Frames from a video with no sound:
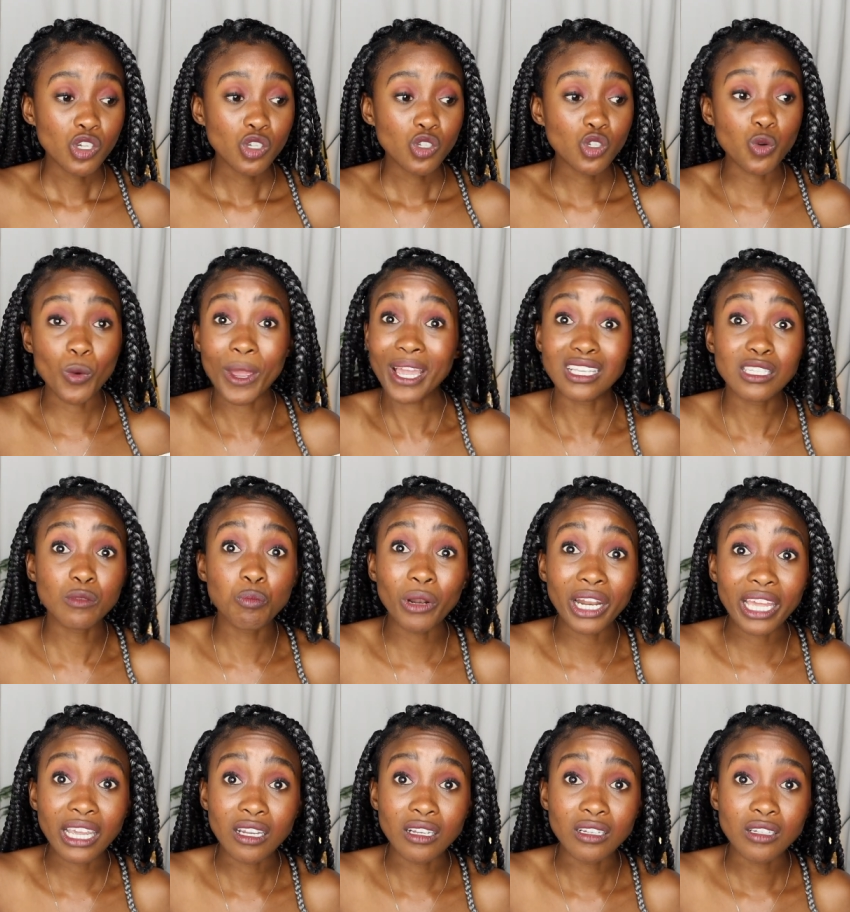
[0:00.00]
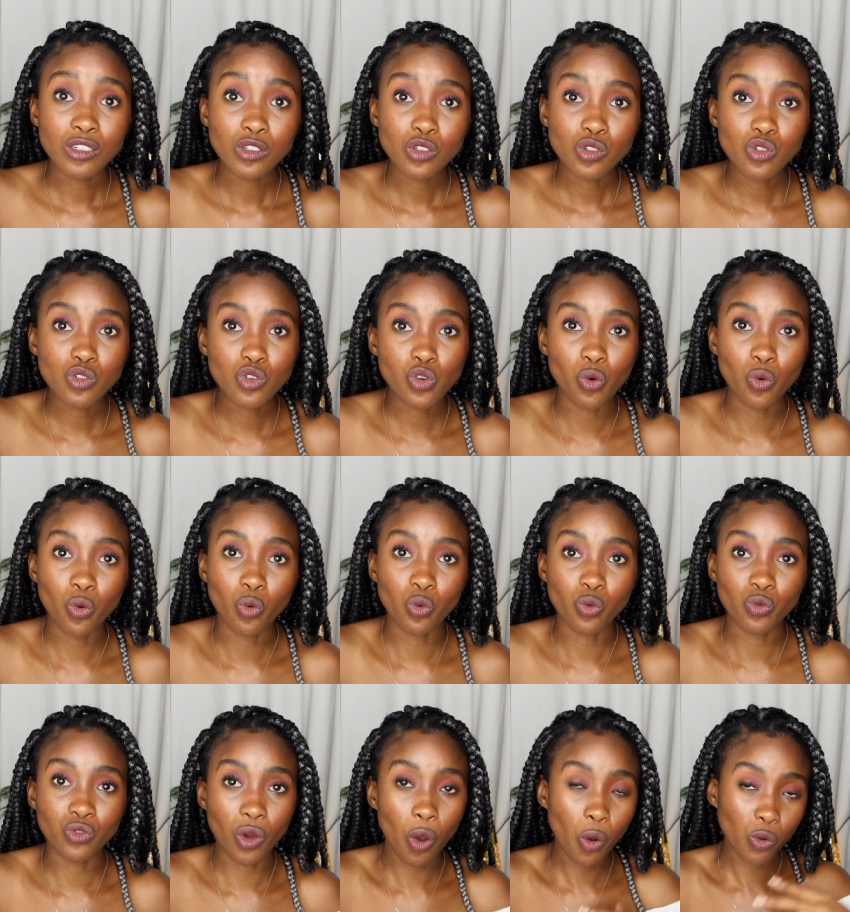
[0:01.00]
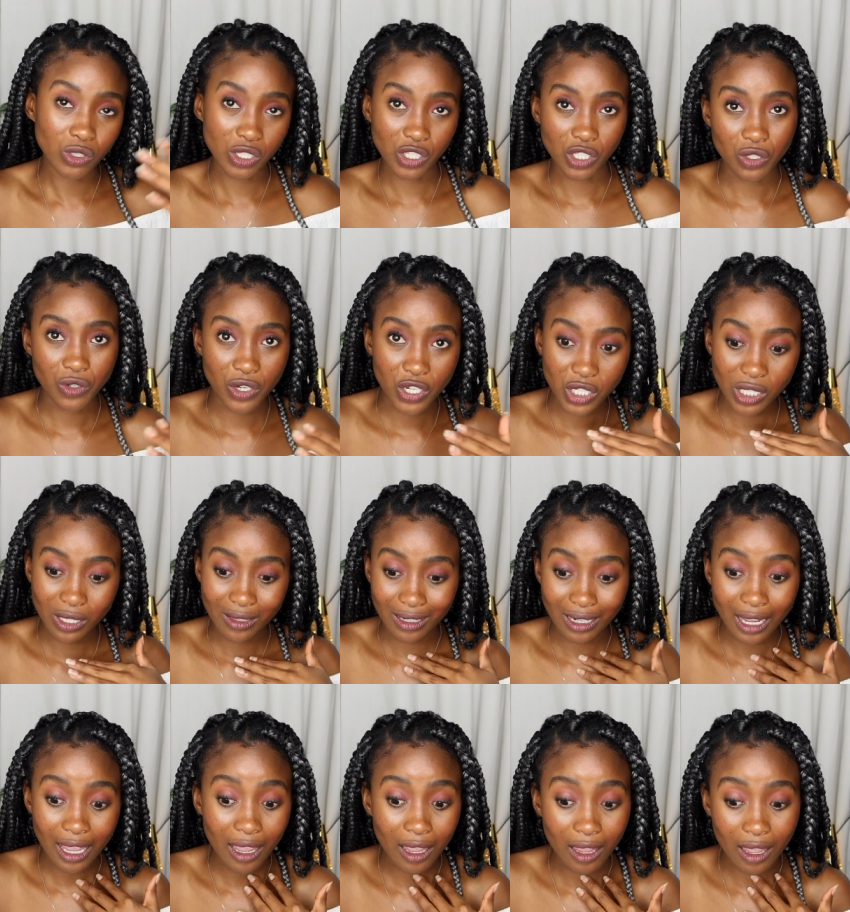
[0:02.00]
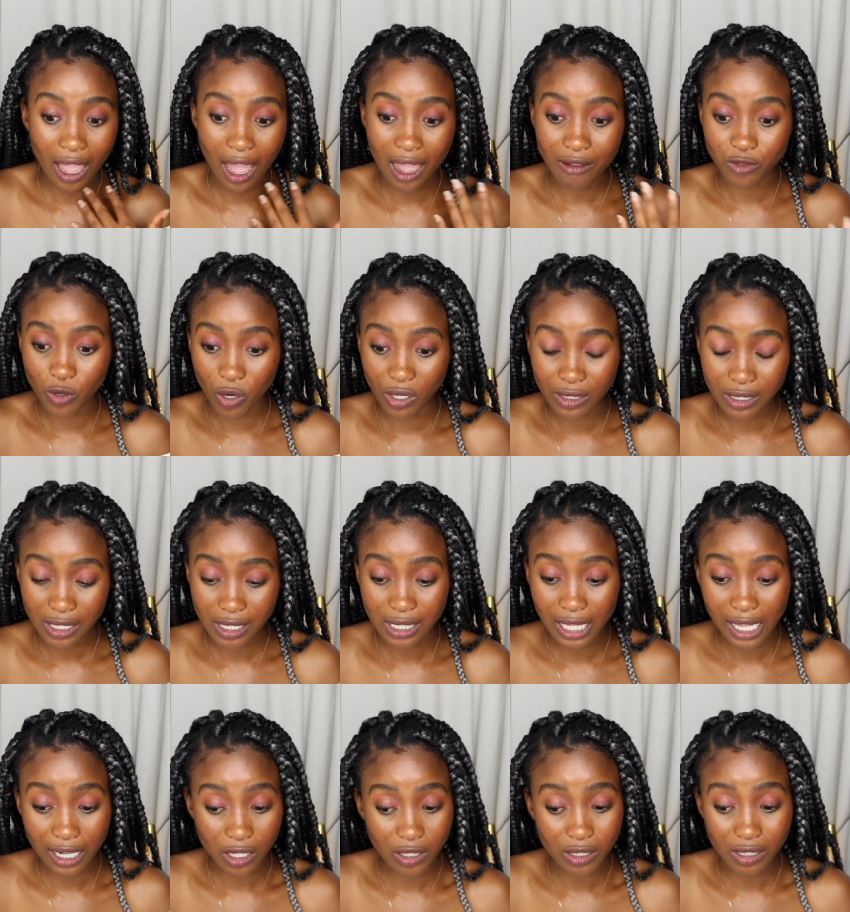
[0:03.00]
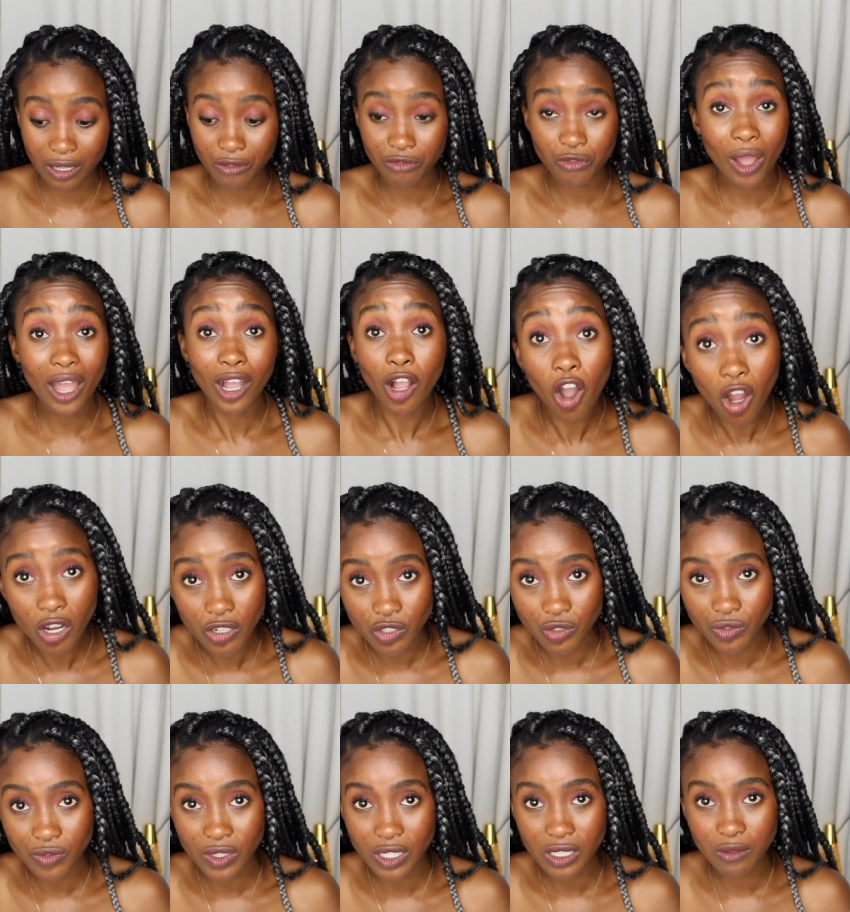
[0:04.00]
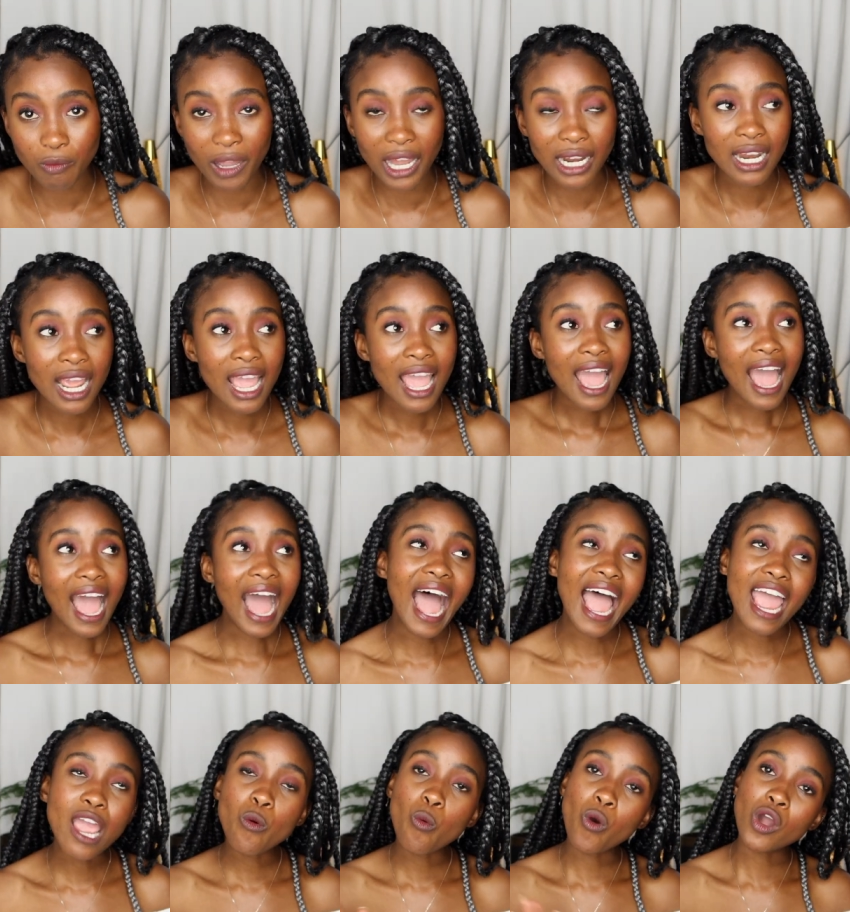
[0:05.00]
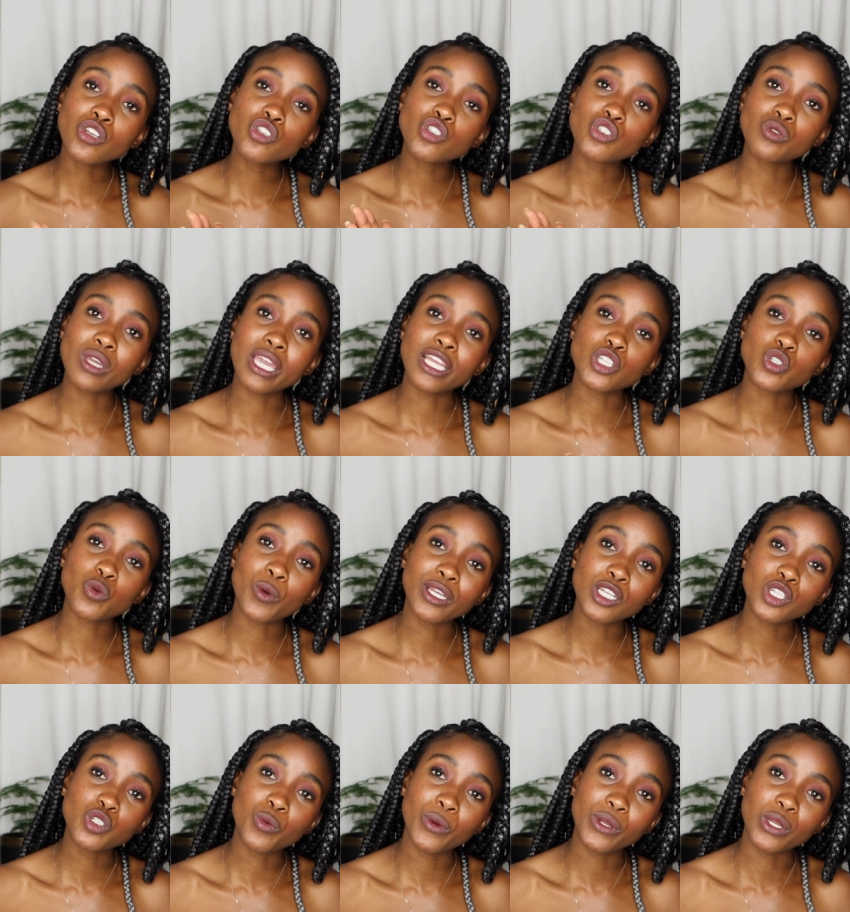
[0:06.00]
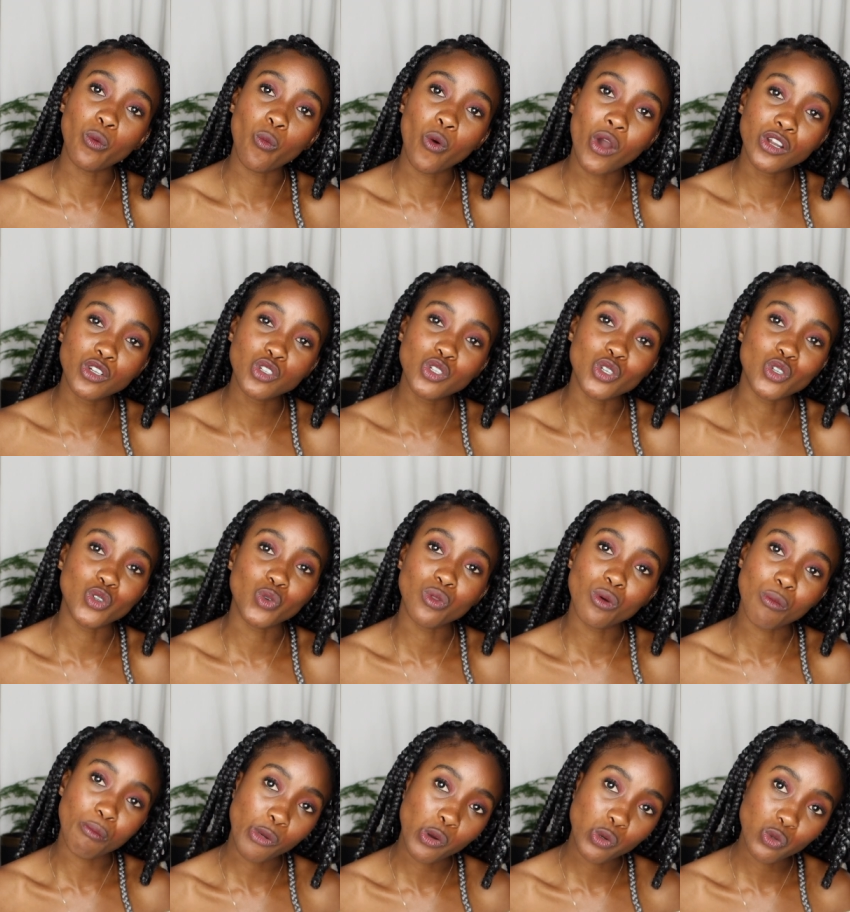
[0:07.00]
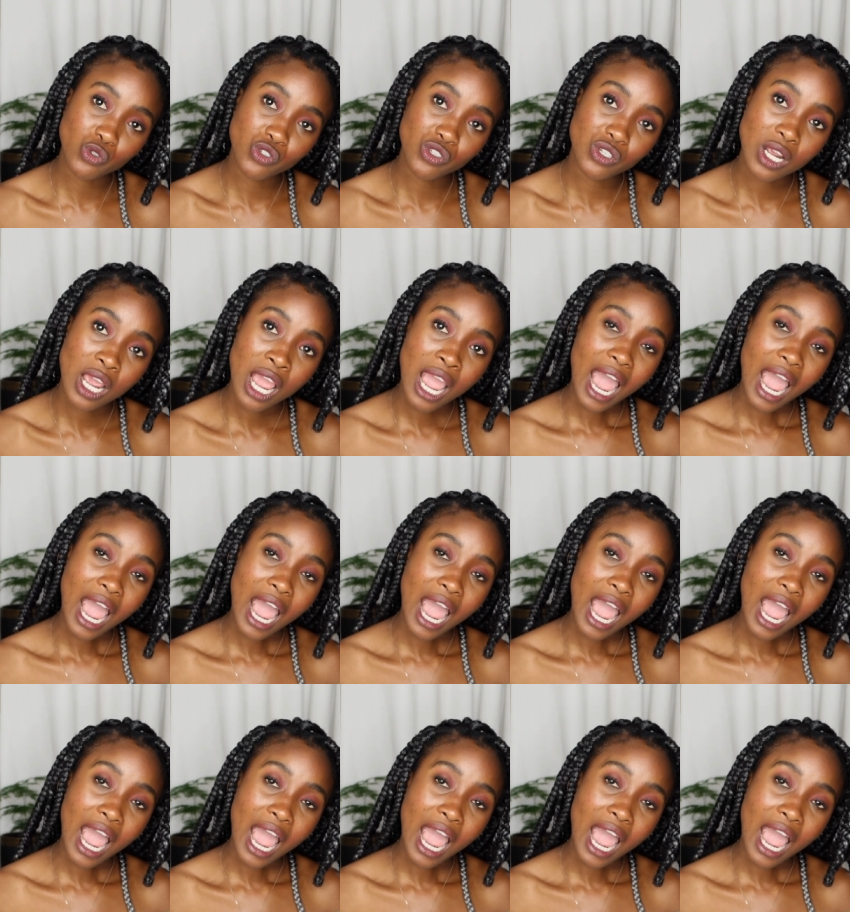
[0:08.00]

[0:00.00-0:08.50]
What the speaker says: to explain to the older generation that, hey, I've got this and therefore I can't do this. But I want you in 2021 to do the most.